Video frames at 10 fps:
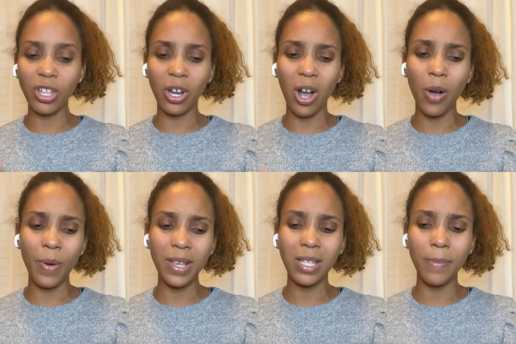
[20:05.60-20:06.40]
they're
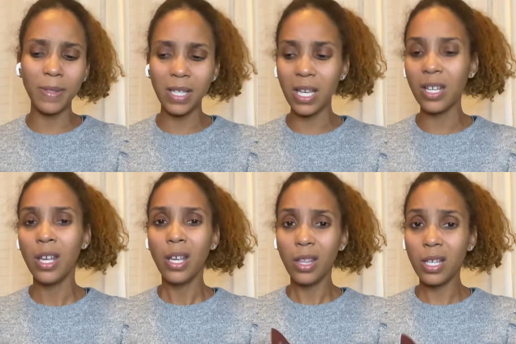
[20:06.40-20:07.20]
always upset,
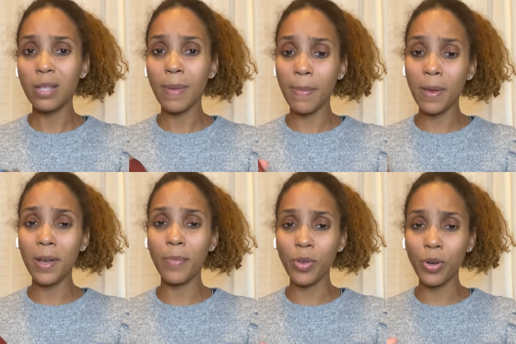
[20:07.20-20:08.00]
this may
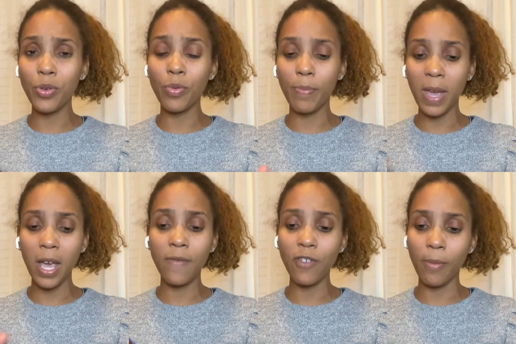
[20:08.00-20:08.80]
become your new
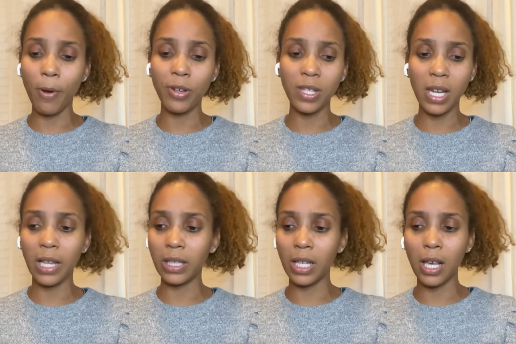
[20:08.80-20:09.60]
behavior,
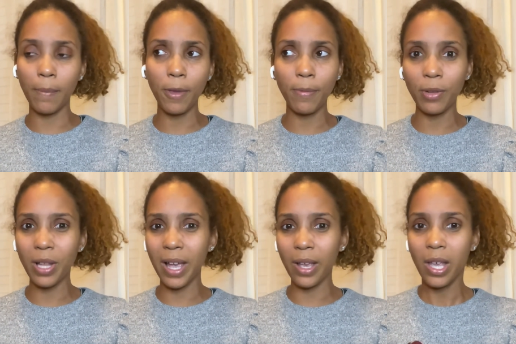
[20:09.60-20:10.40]
personality. And people
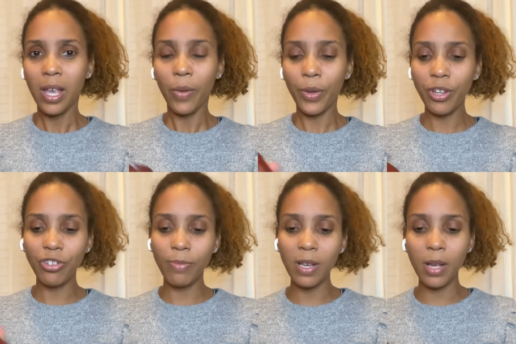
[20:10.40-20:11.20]
like, when did you
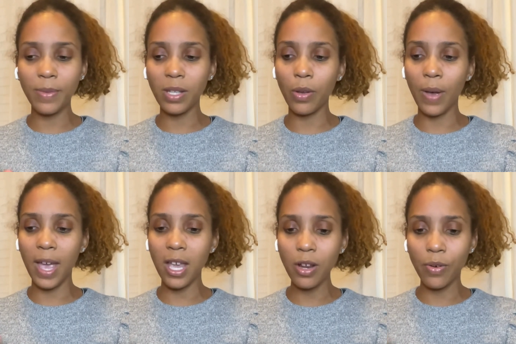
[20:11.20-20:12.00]
become so
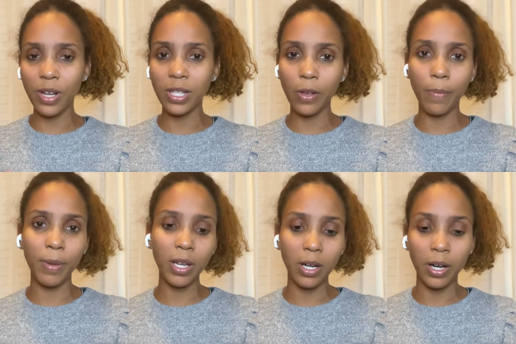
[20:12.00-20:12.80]
angry, so
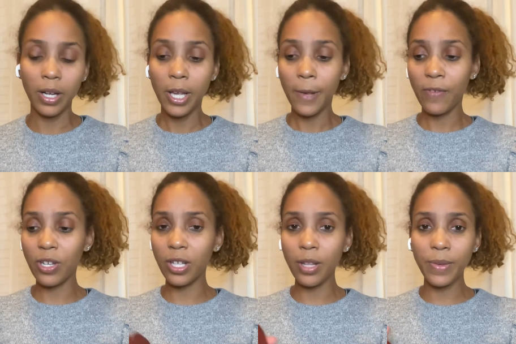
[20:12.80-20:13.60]
bitter? If you're
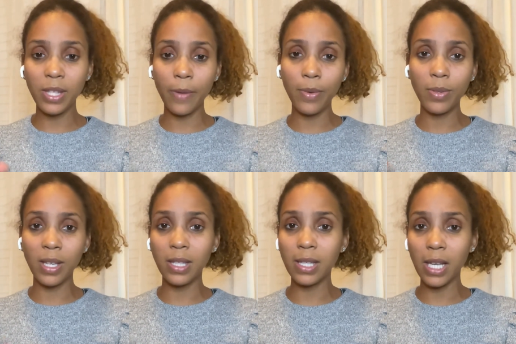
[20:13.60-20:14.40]
dealing with someone who
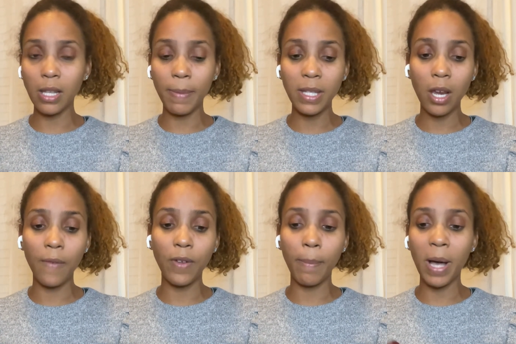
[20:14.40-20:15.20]
doesn't take the best care of
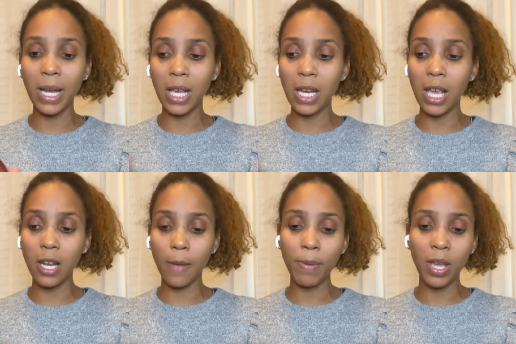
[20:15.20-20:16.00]
their body and they end
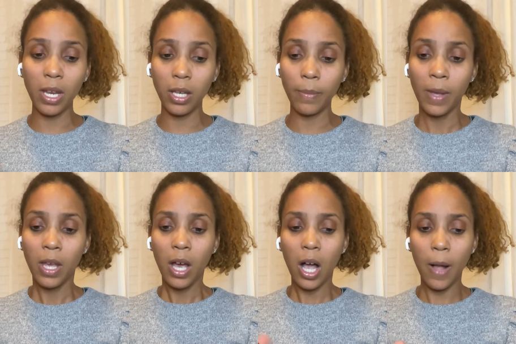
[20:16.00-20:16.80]
up picking up
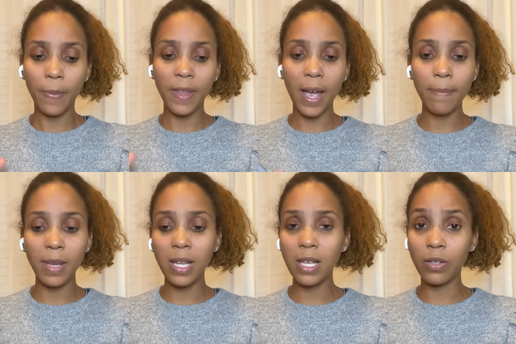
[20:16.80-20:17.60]

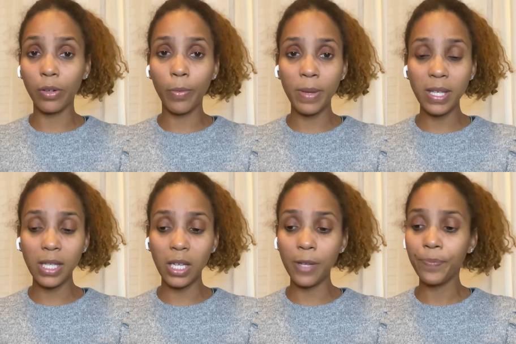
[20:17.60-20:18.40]
diabetes or
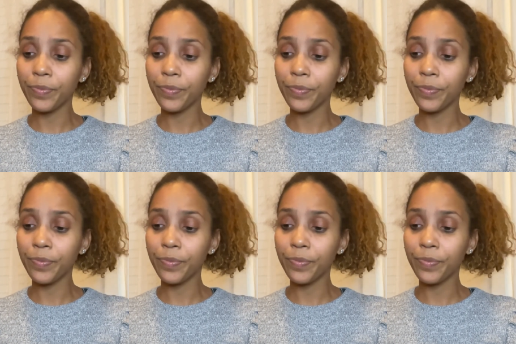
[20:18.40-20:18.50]
obesity,